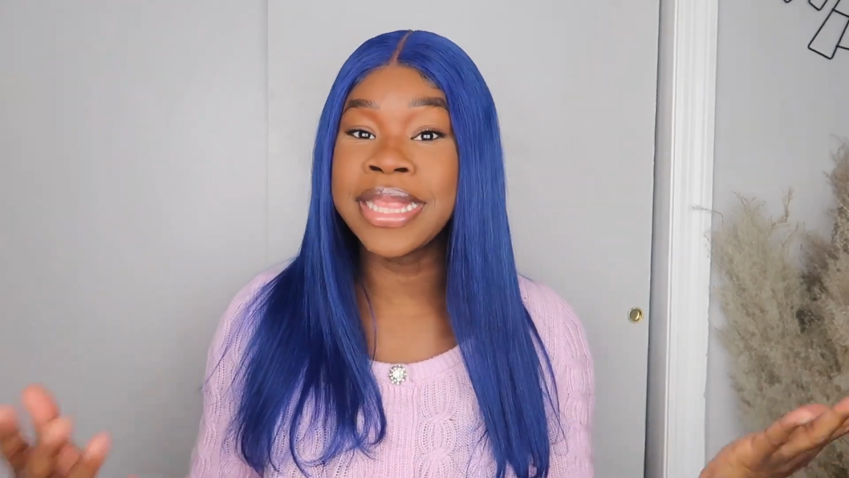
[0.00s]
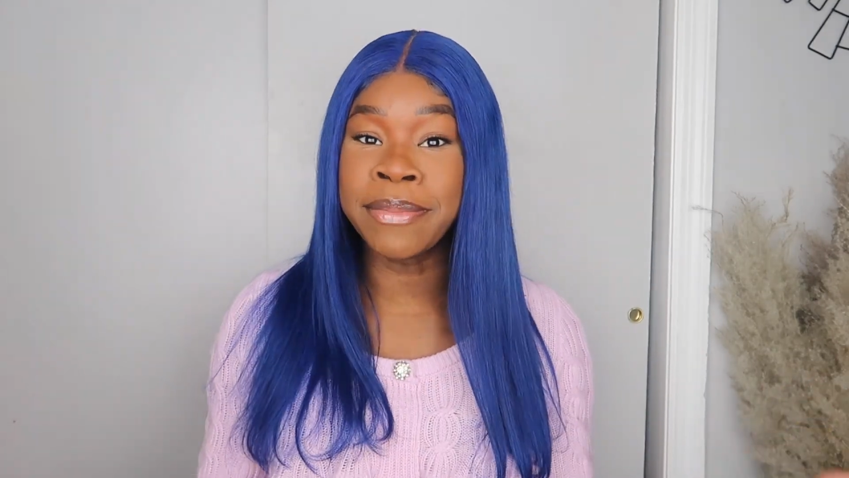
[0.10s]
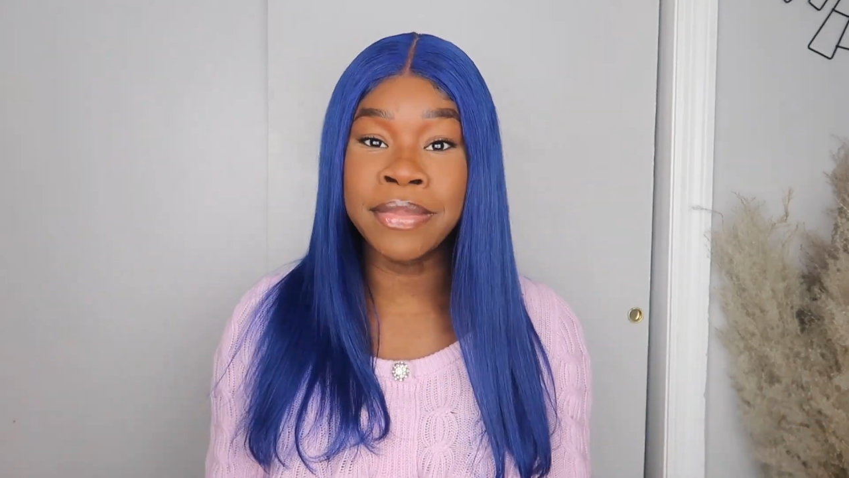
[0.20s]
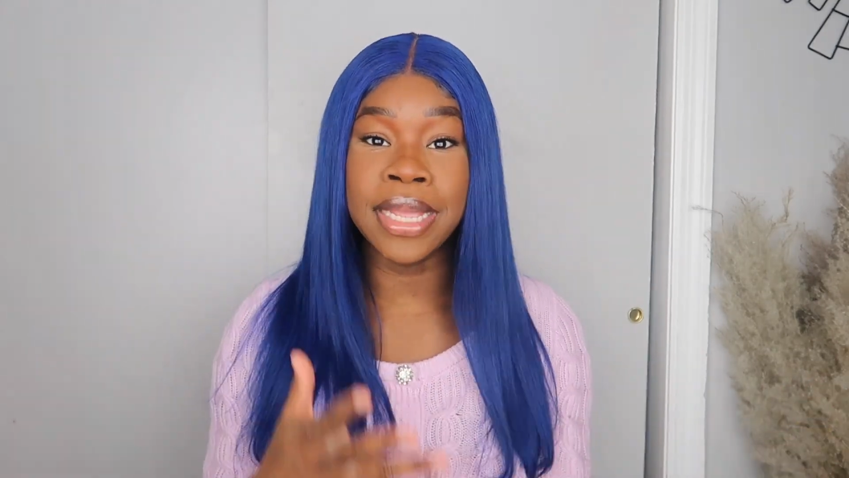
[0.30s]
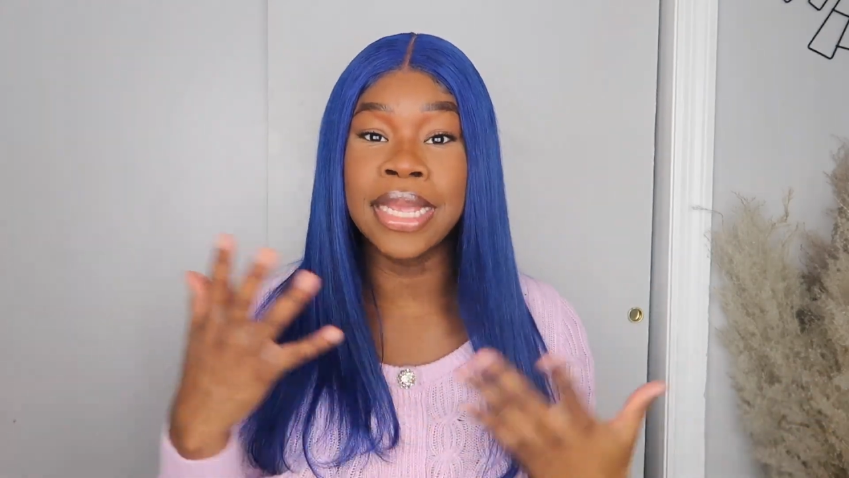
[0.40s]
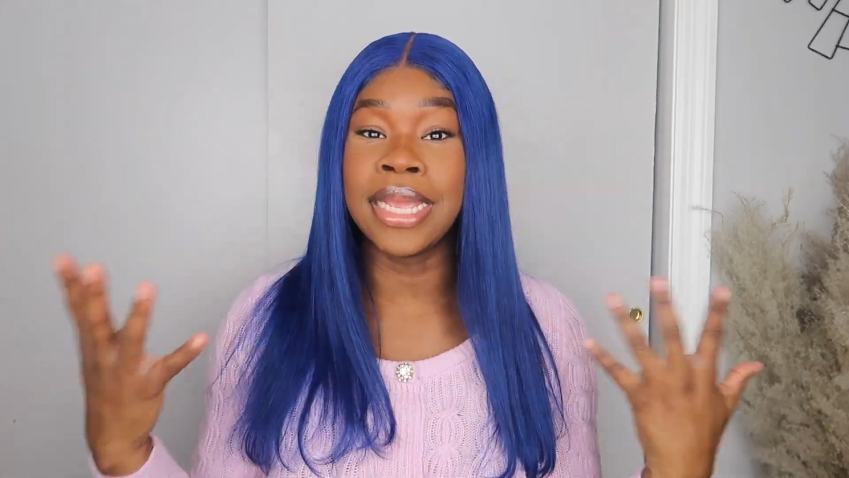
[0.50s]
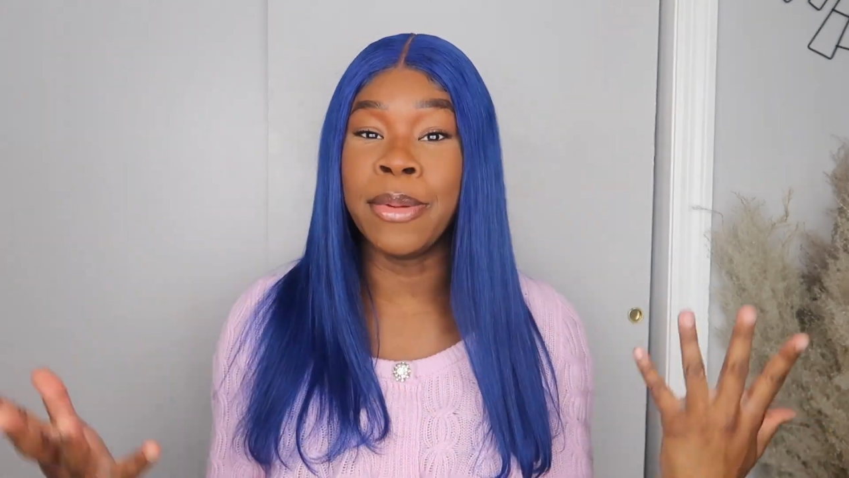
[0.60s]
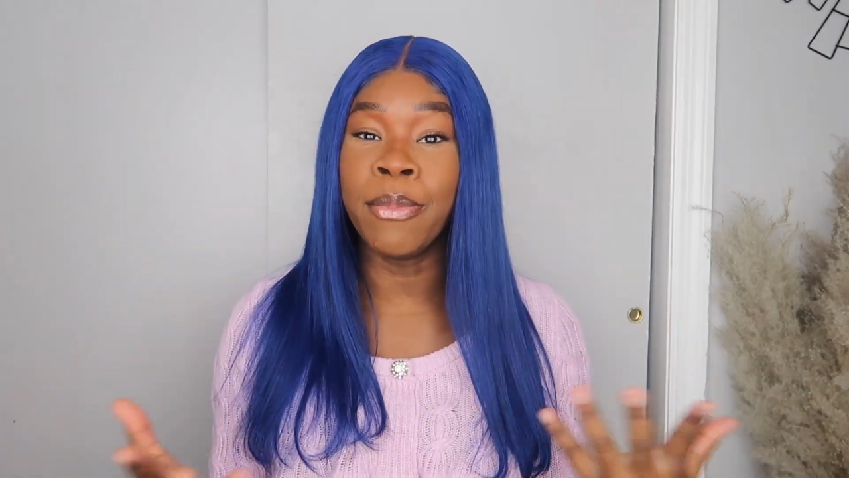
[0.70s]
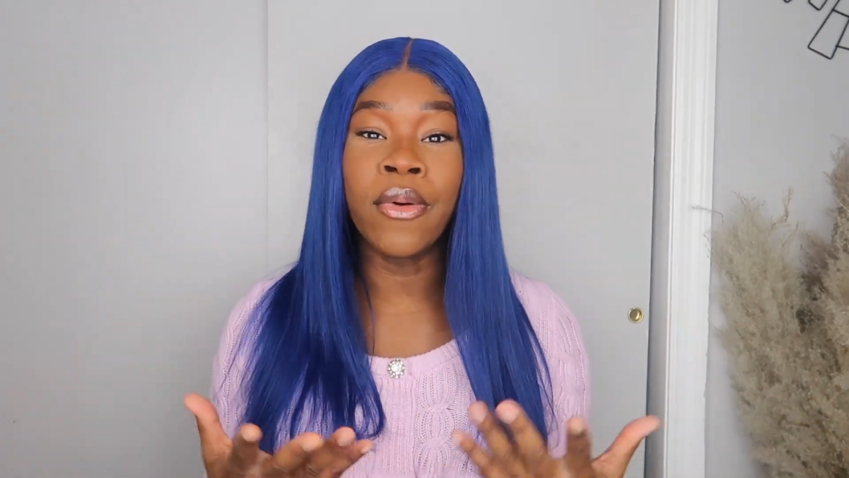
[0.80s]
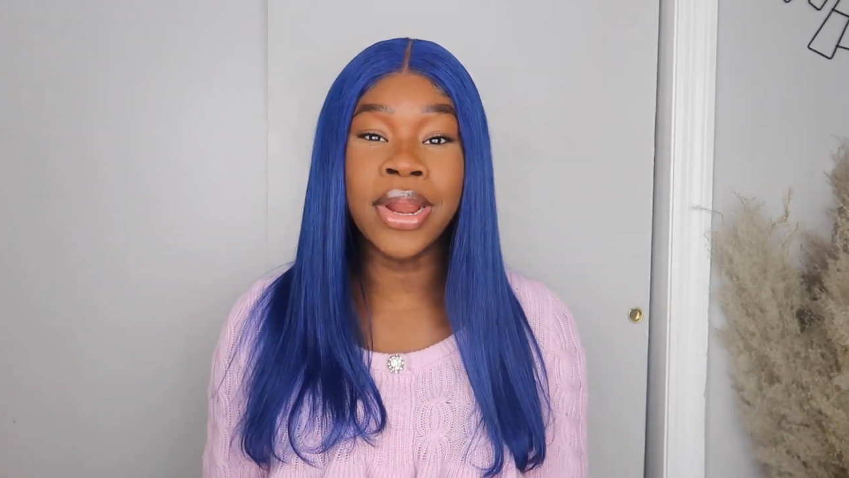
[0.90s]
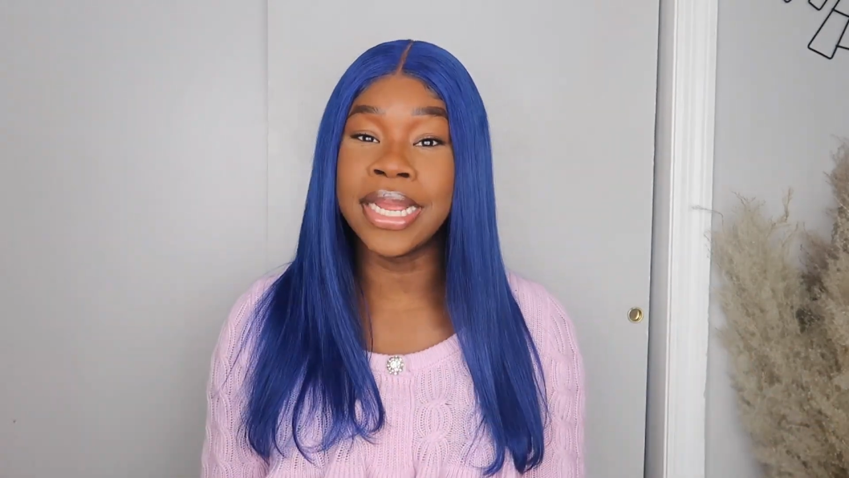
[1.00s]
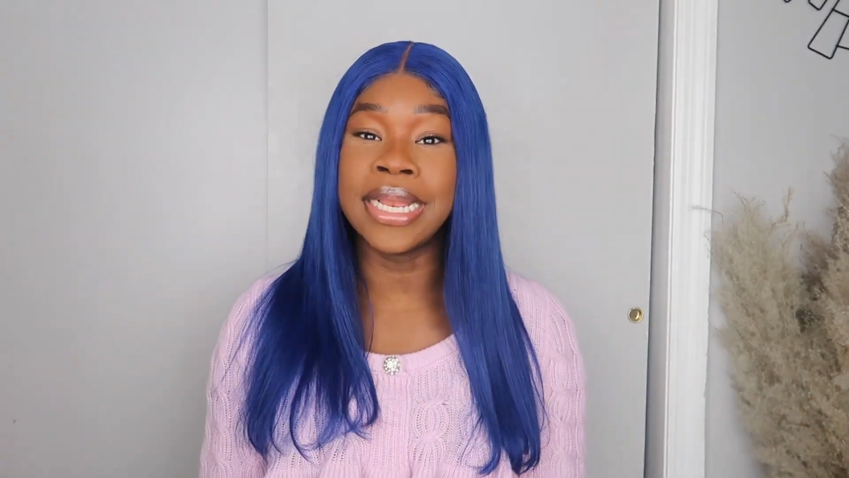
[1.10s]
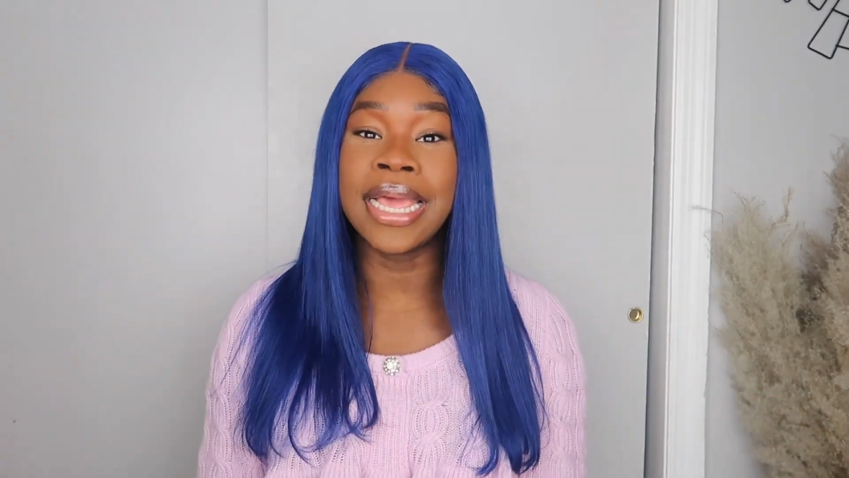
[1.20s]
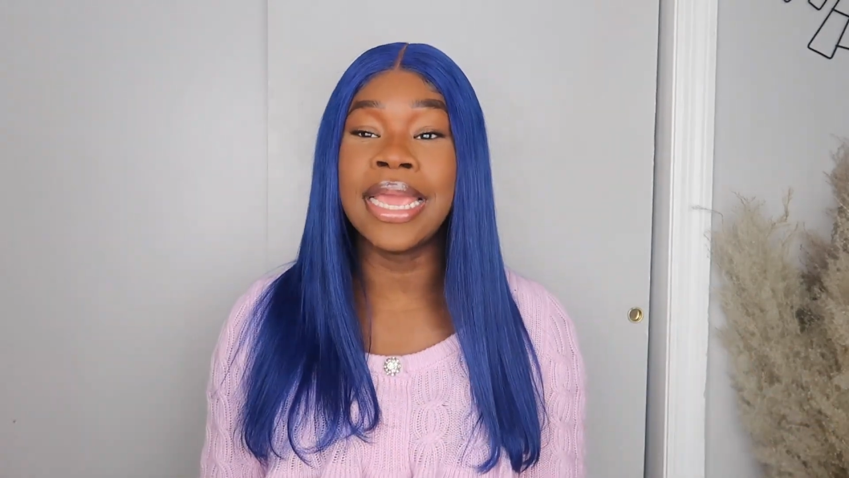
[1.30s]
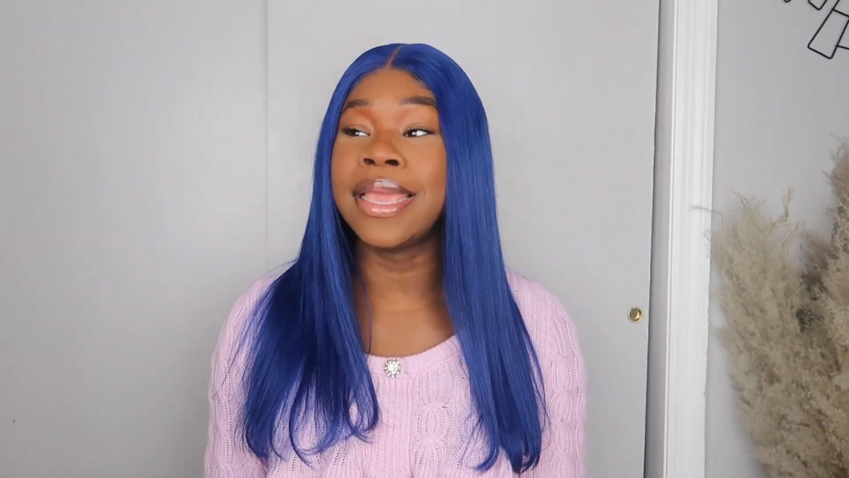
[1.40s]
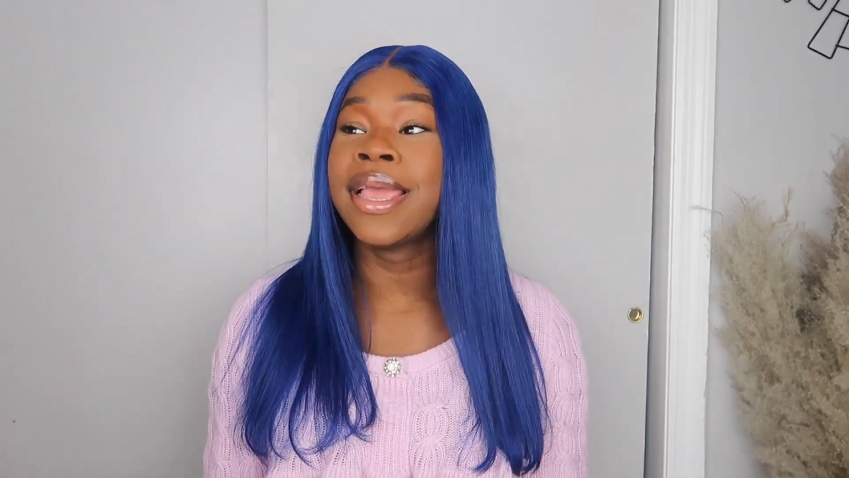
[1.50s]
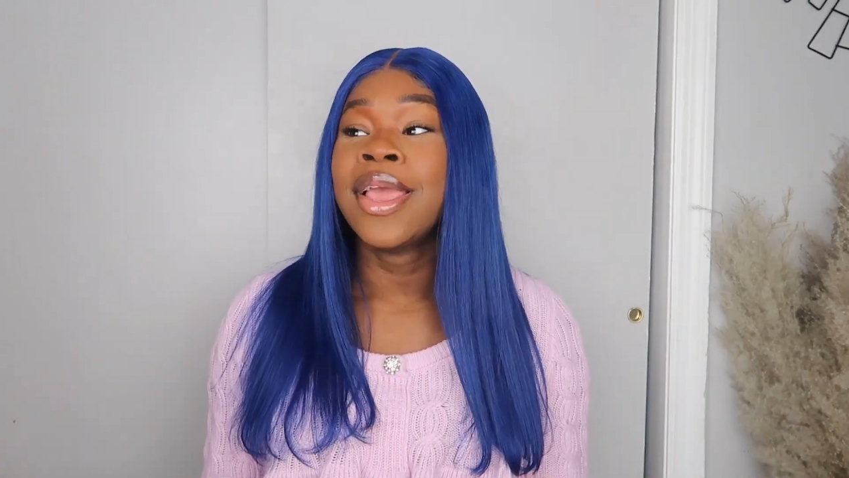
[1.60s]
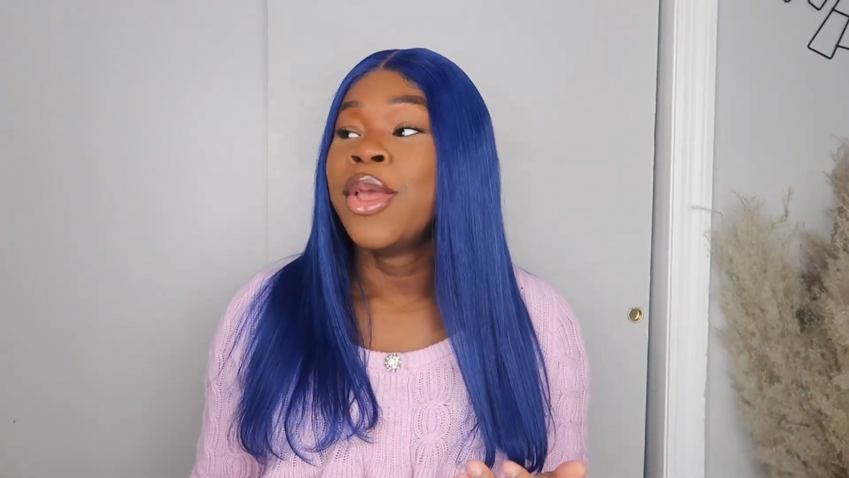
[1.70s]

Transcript: something important, like